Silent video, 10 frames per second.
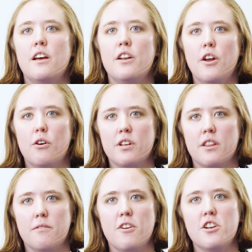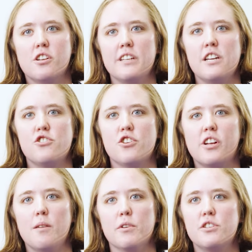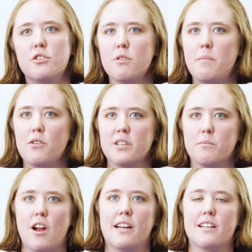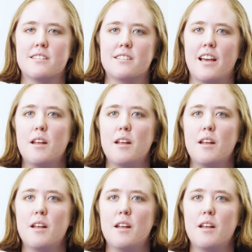Note, the French Cleat should come with 2 opposing brackets,